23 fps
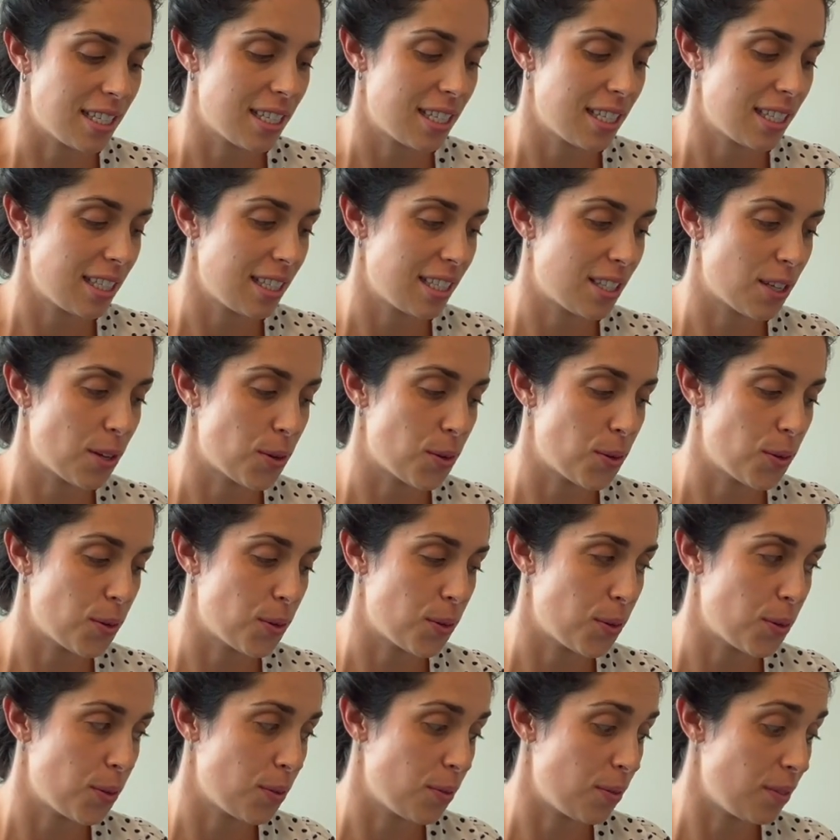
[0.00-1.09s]

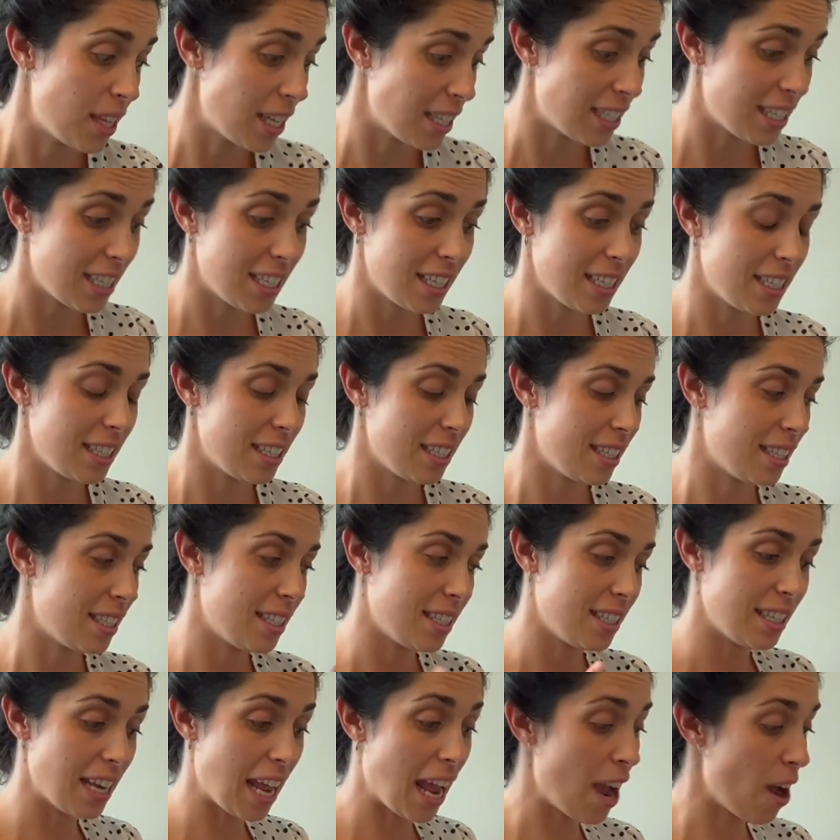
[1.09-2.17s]
so this is
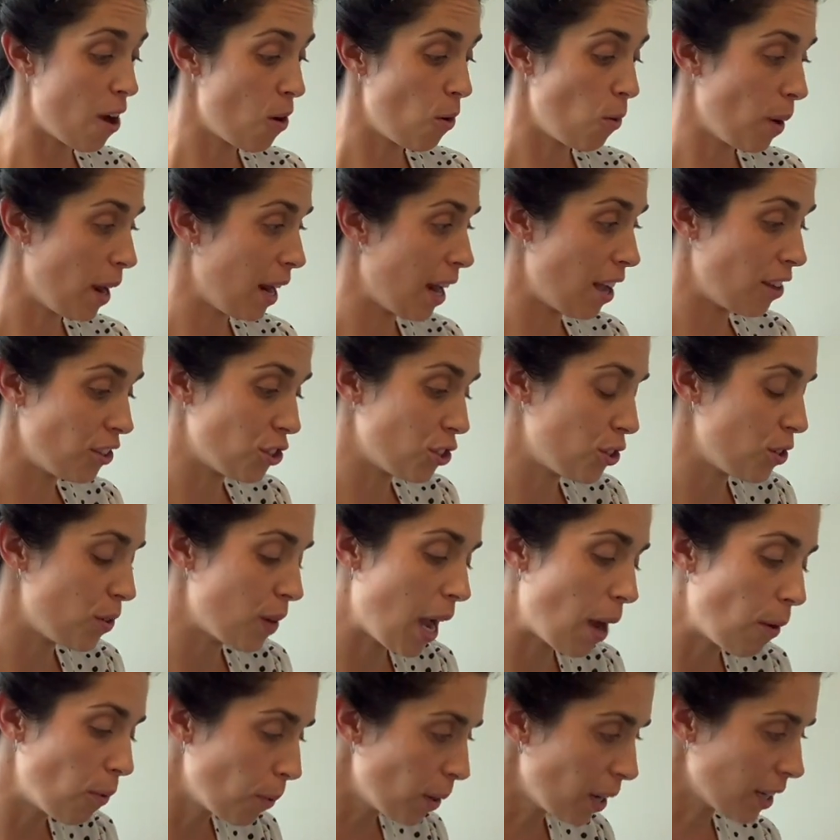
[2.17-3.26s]
now when I'll show you
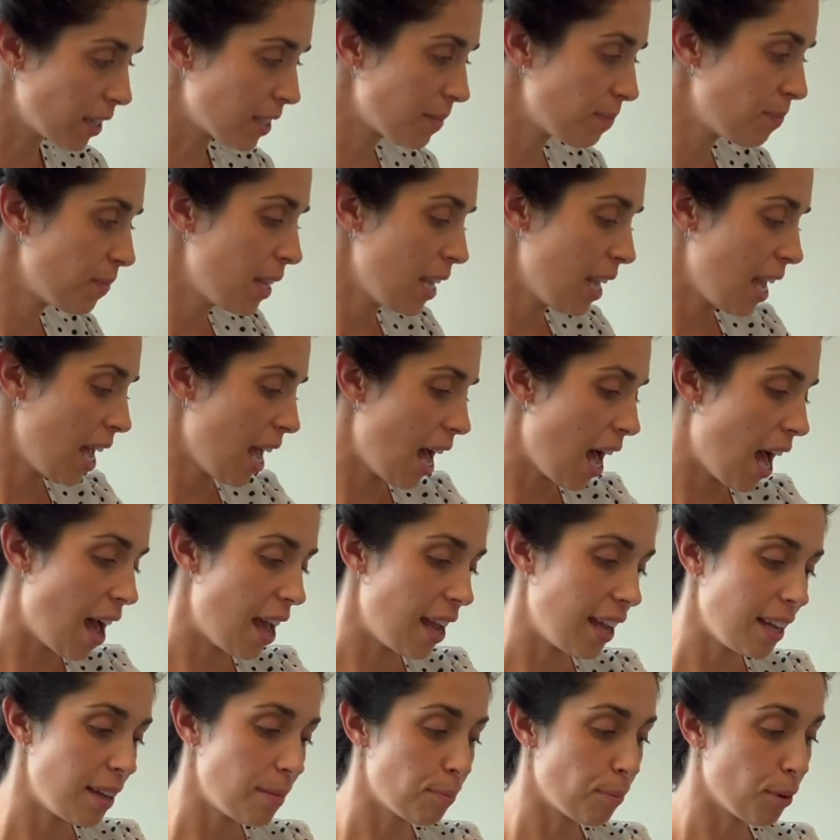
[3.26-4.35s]
how it works.
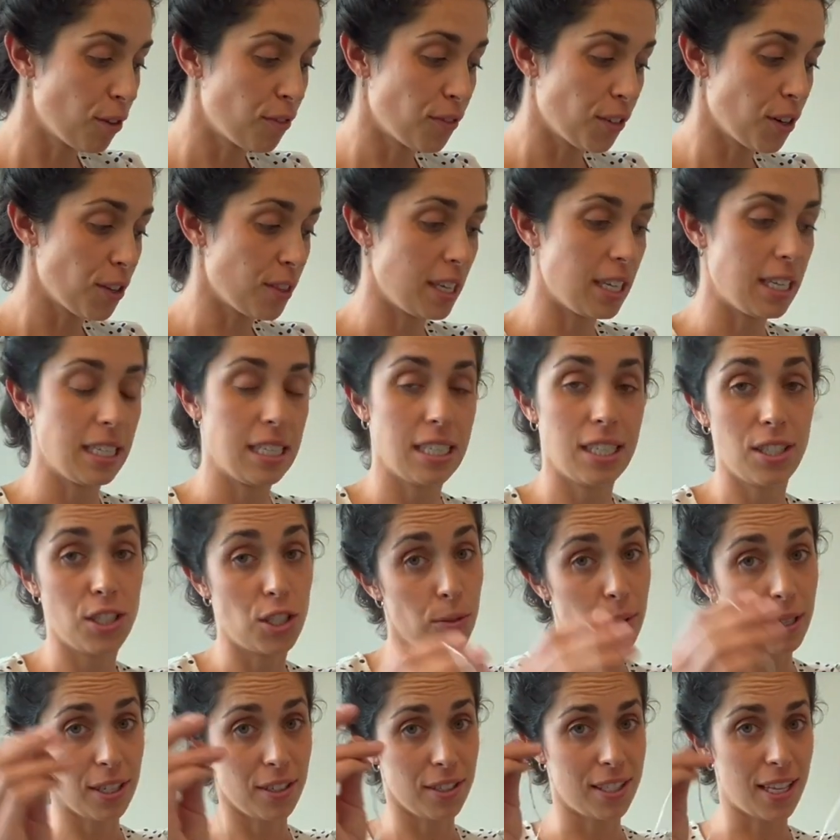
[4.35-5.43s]
I prefer the
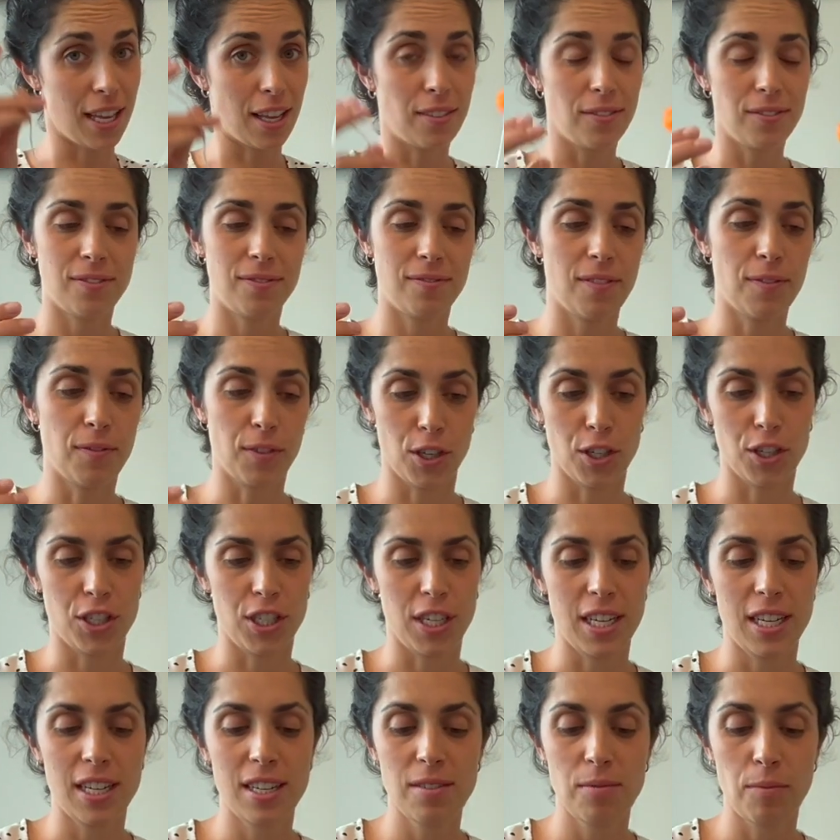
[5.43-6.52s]
do-it-yourself
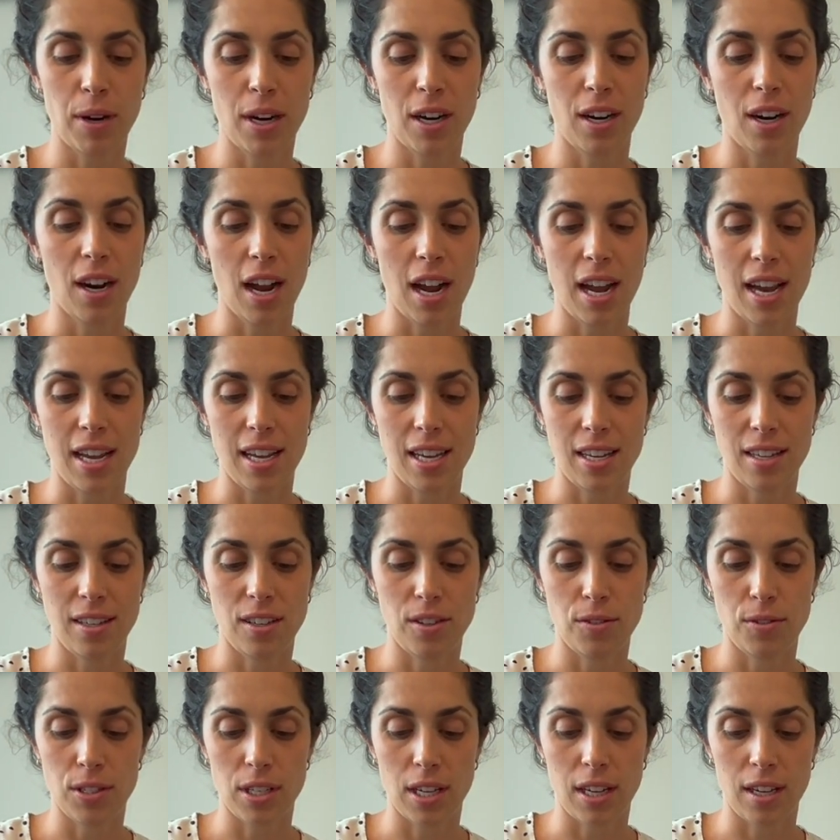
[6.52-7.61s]
version, where I
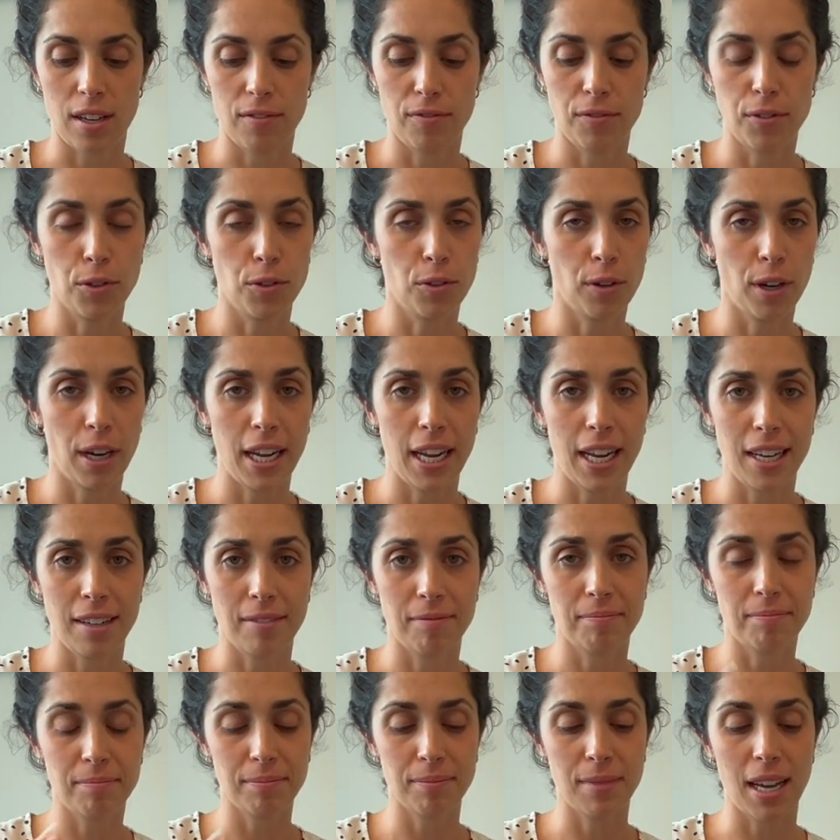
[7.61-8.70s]
use a food grade
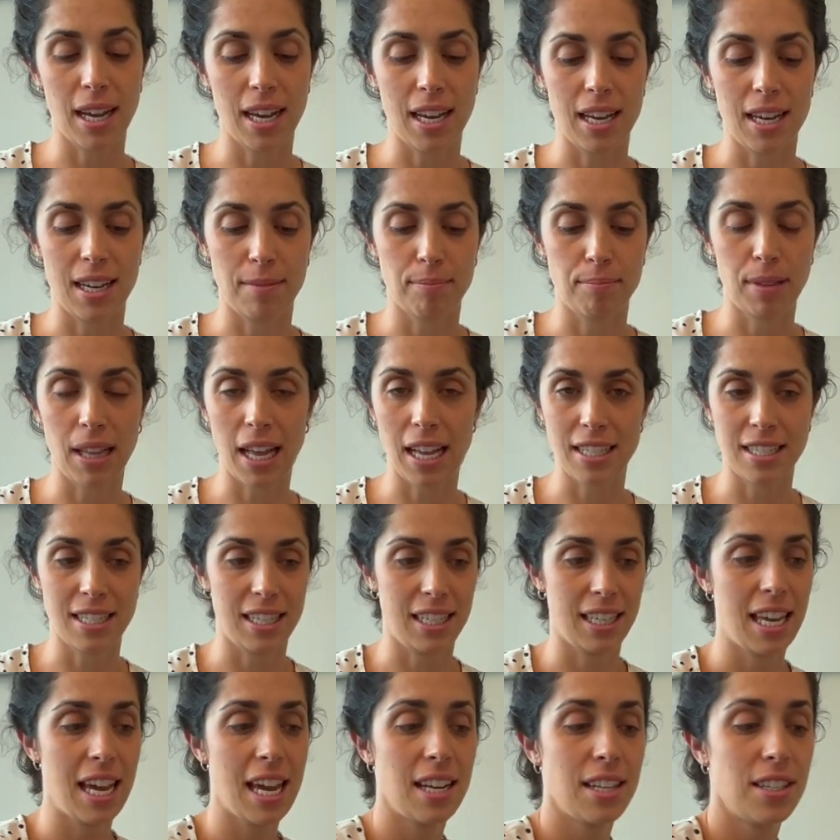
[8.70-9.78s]

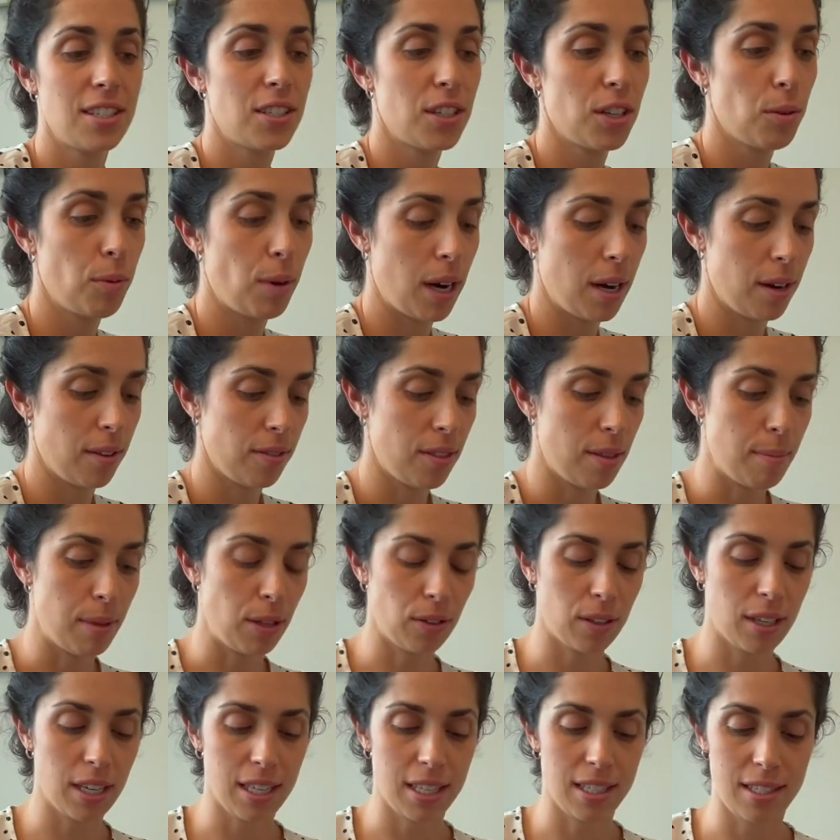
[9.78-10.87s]
plastic canister where the
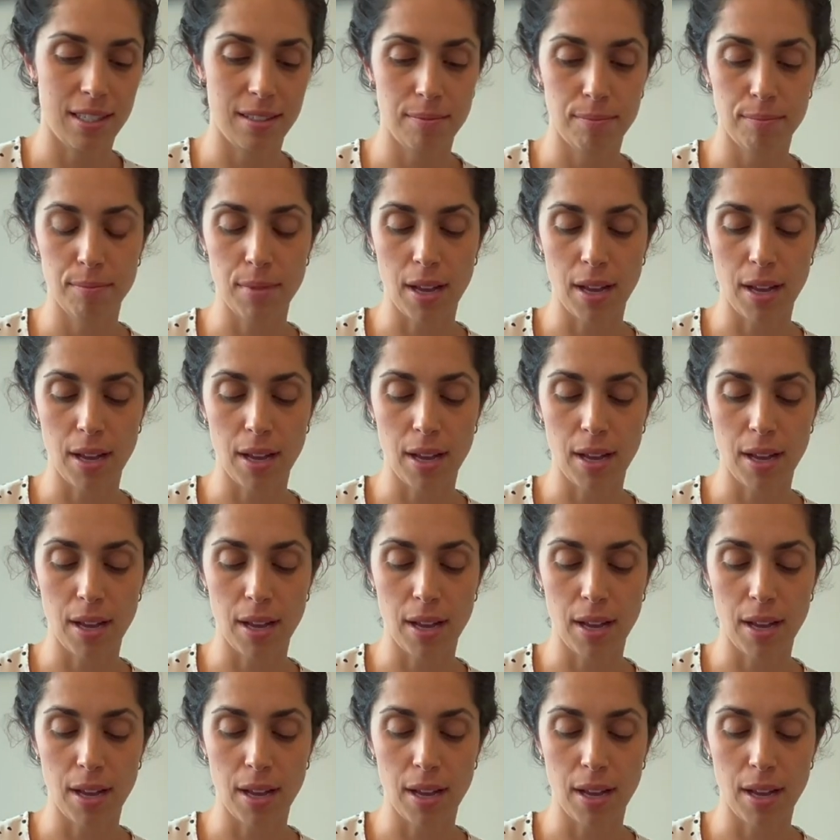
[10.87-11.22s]
milk is